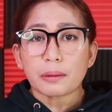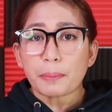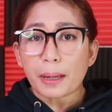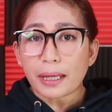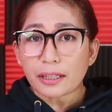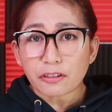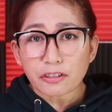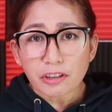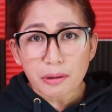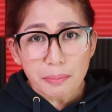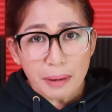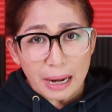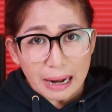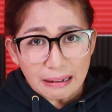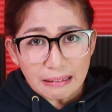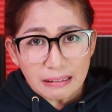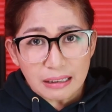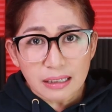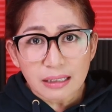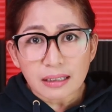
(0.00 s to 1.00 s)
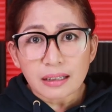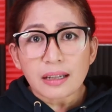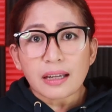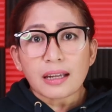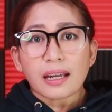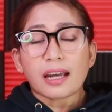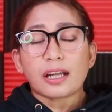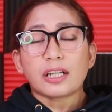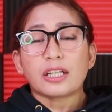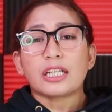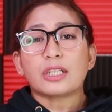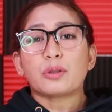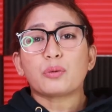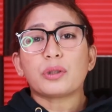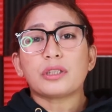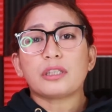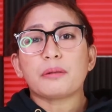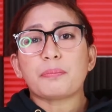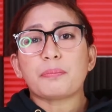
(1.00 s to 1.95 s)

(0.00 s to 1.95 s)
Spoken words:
depend on the bank and it will